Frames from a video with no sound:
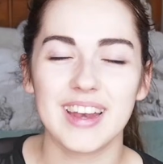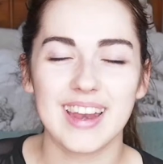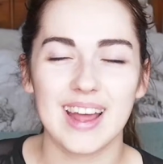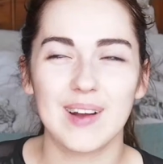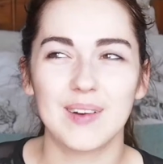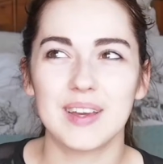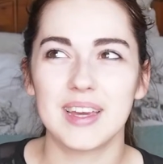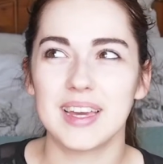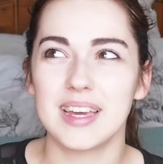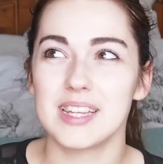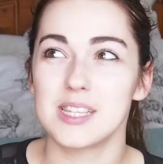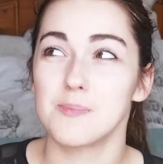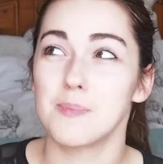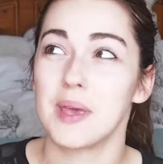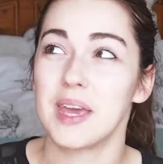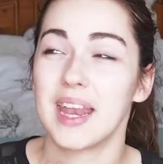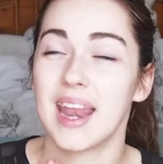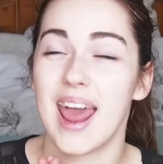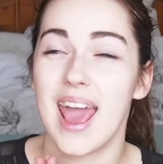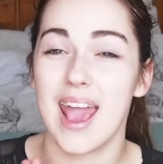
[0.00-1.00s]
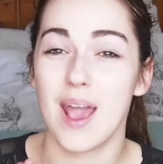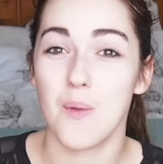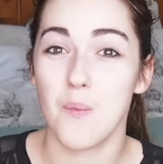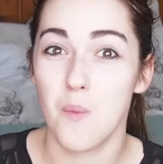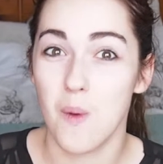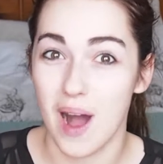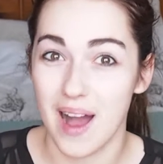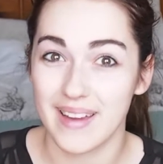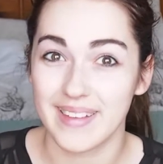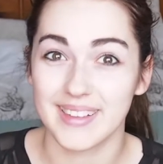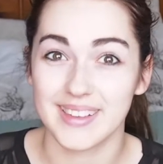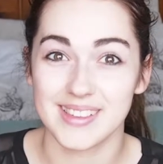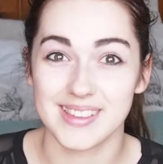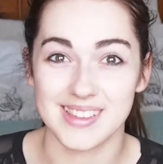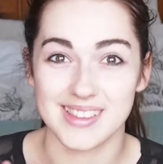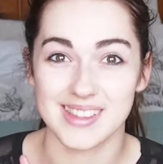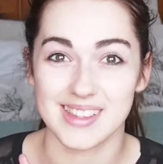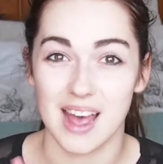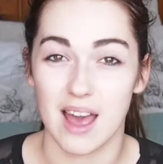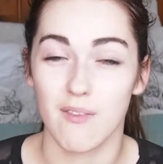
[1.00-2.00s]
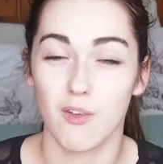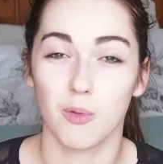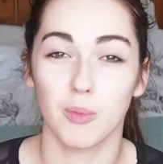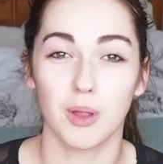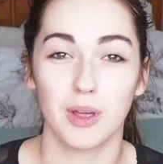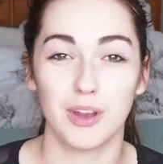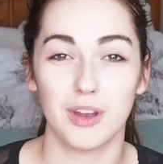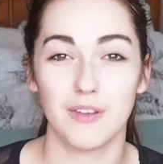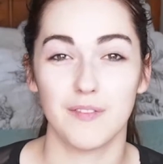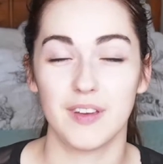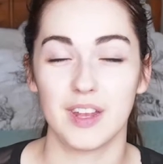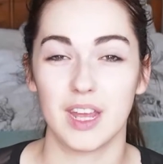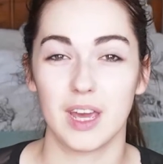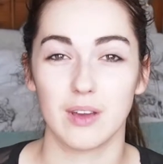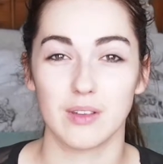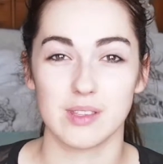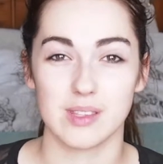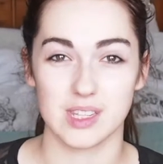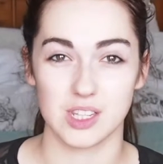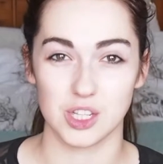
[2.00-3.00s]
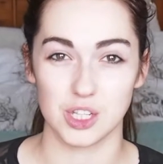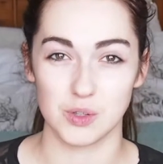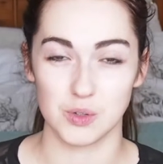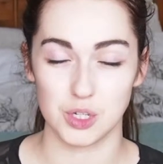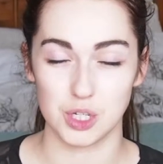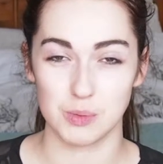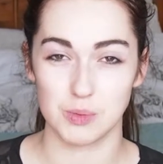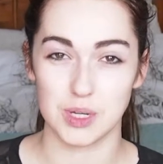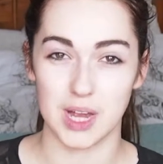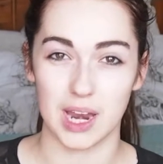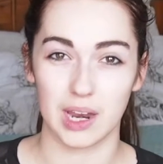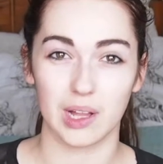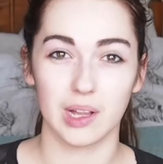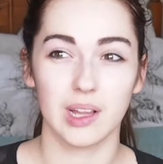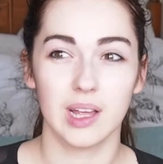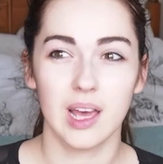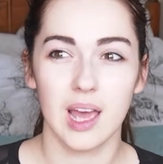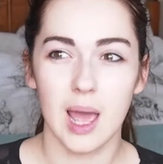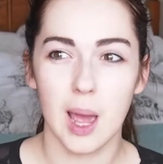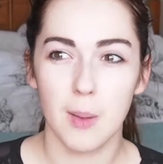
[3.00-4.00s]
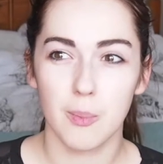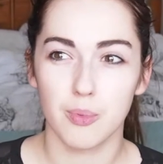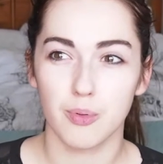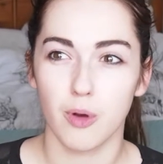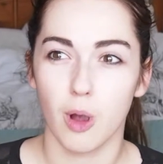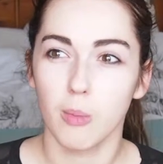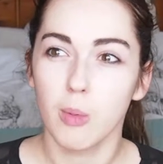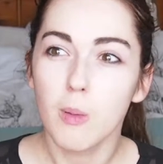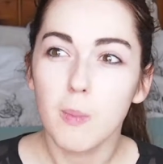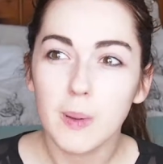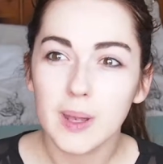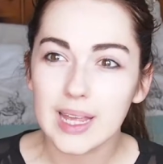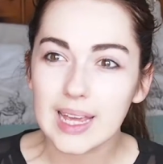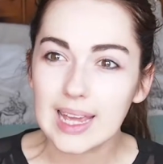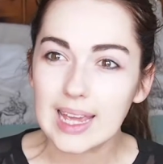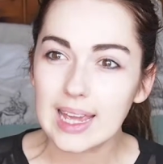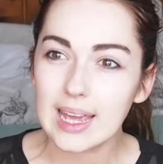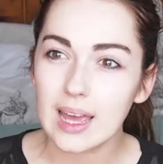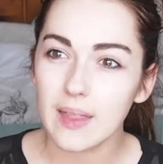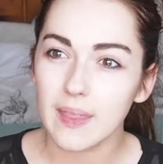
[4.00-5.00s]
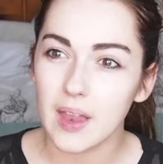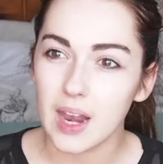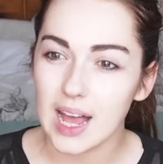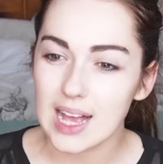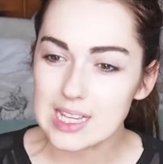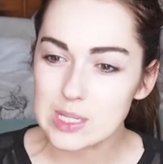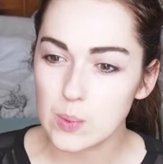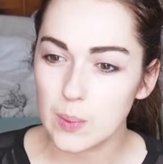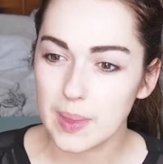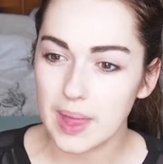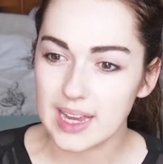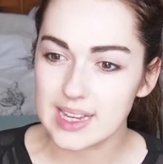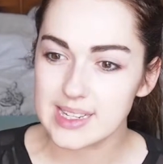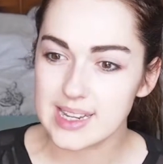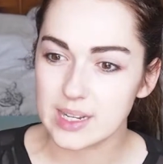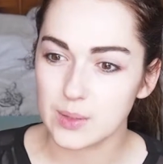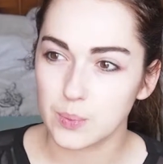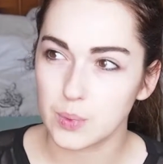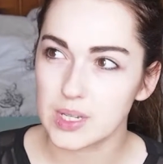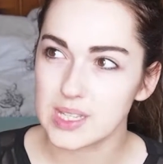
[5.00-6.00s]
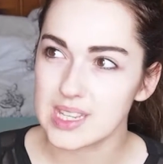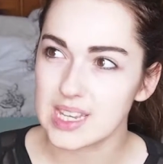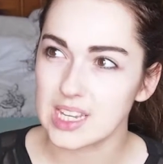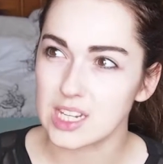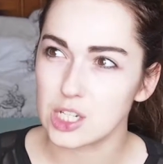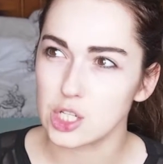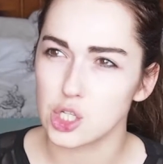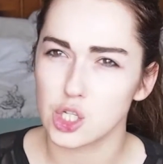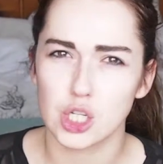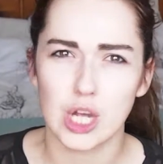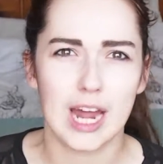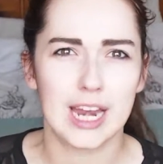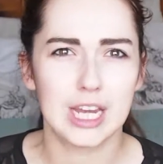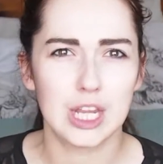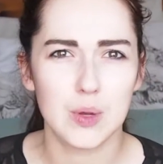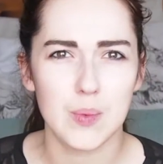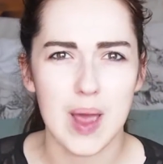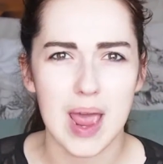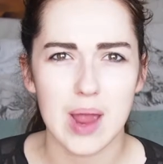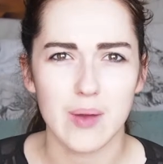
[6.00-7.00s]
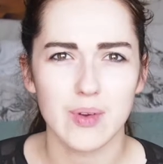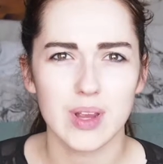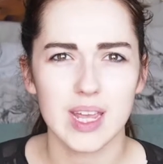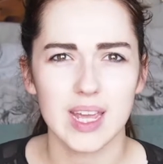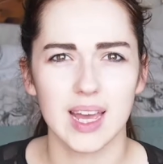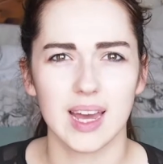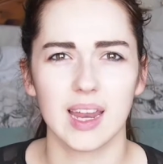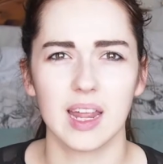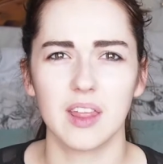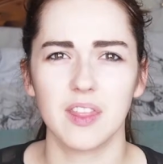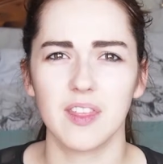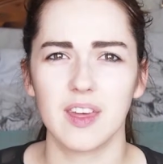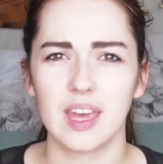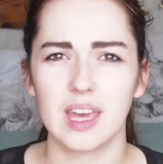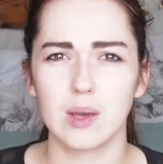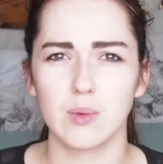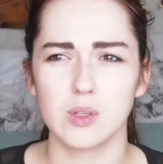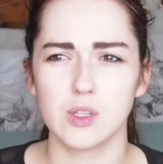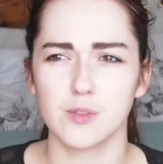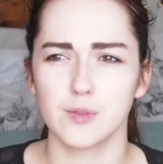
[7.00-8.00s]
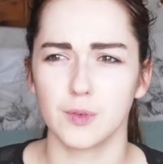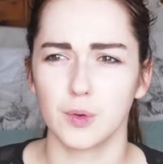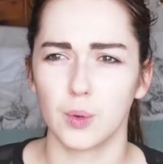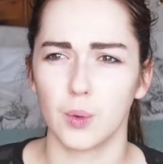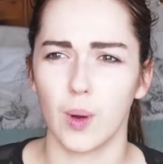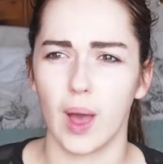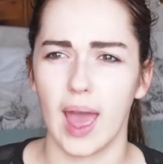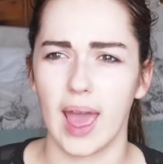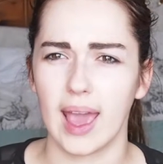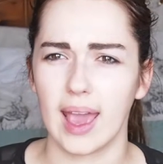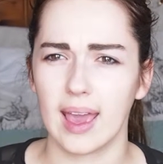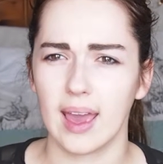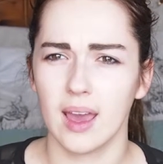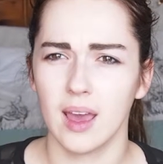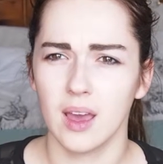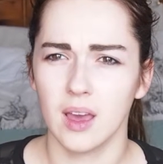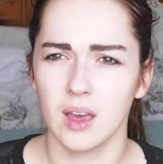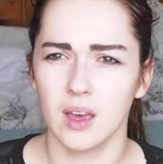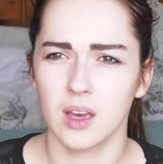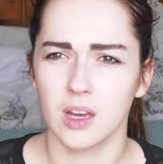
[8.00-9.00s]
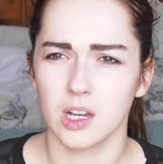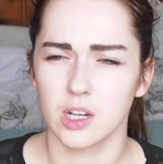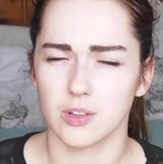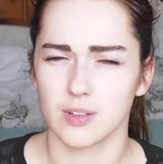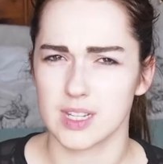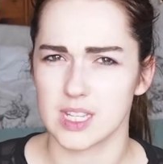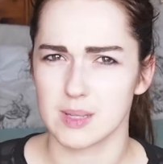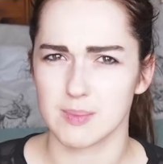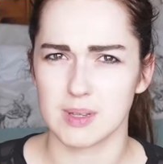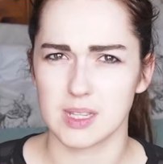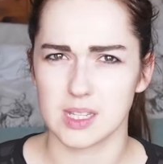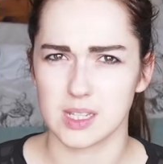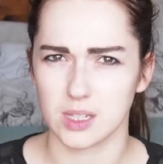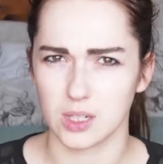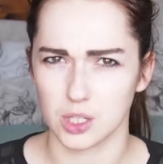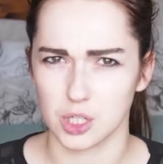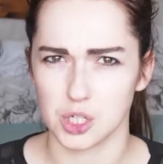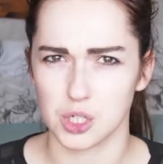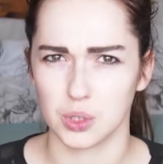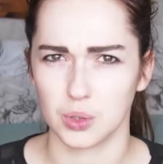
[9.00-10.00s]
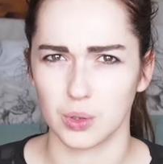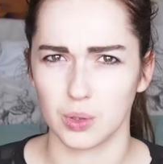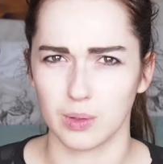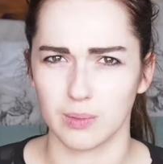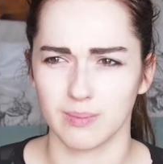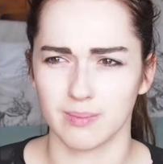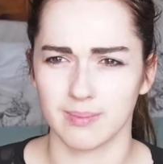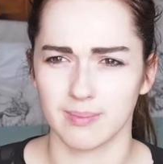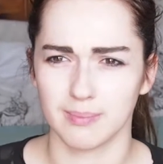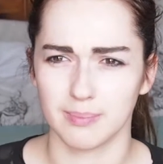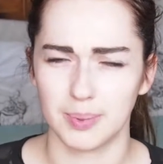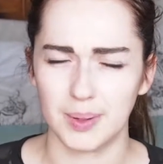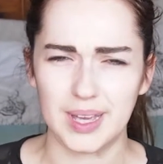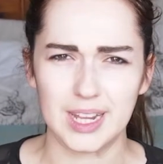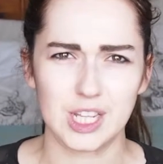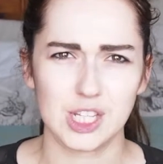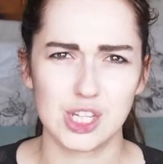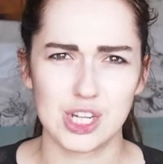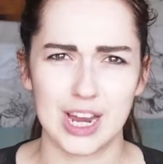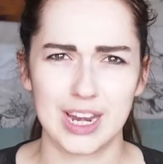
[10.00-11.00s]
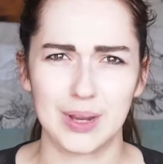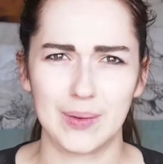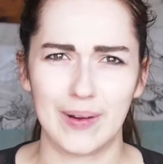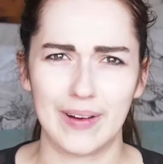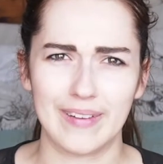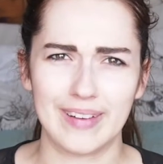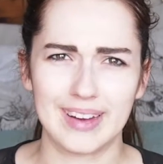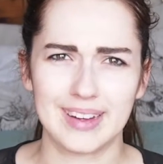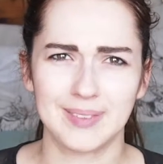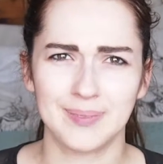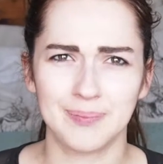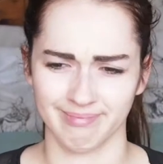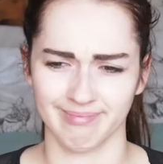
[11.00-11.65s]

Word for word: Now it has been a while since I've uploaded a video to this YouTube channel. Probably the last one that I did was in January and I think it was for a Christmas Lush haul, but in January.